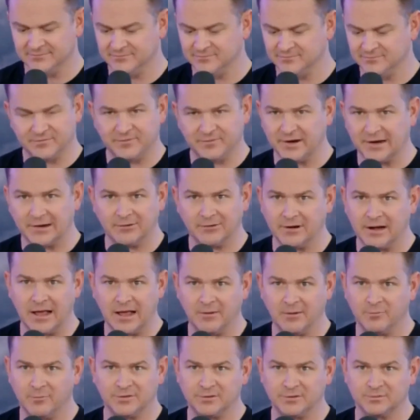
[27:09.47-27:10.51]
They're figuring it
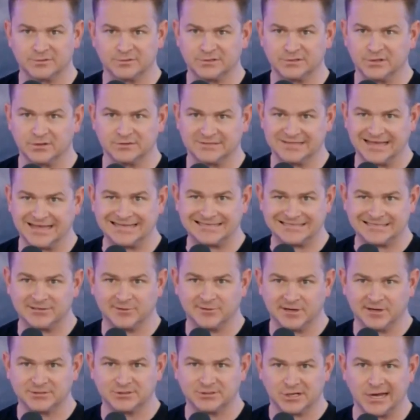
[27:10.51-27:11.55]
out with the results. That's
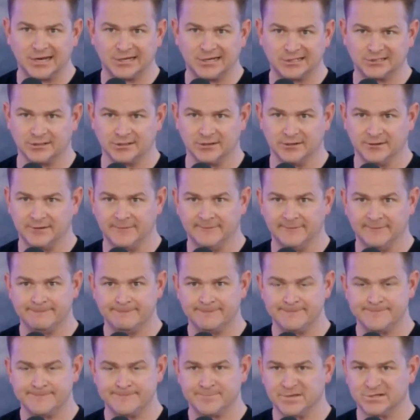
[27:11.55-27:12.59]
their education.
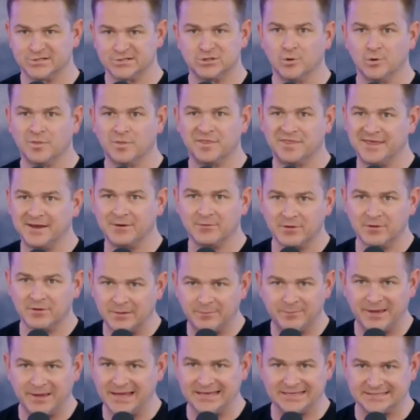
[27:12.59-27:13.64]
There's no theory
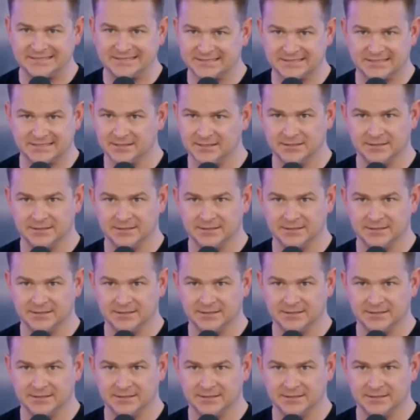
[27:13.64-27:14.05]
based.